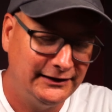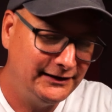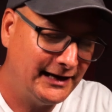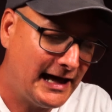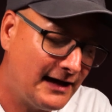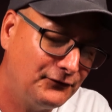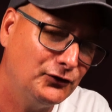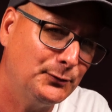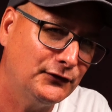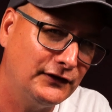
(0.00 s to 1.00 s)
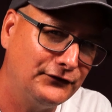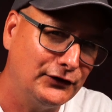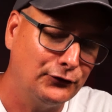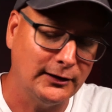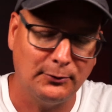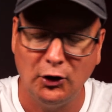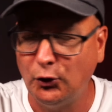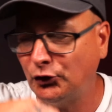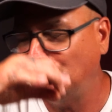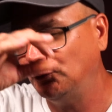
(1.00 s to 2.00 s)
you have a specific grip
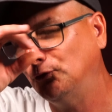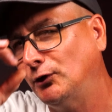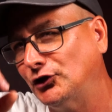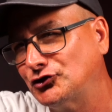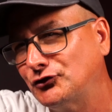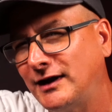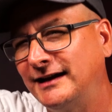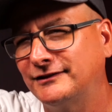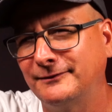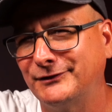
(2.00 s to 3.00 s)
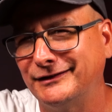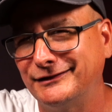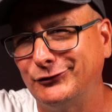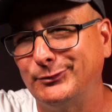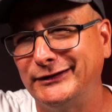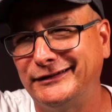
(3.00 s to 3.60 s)
or you just want to try something a little bit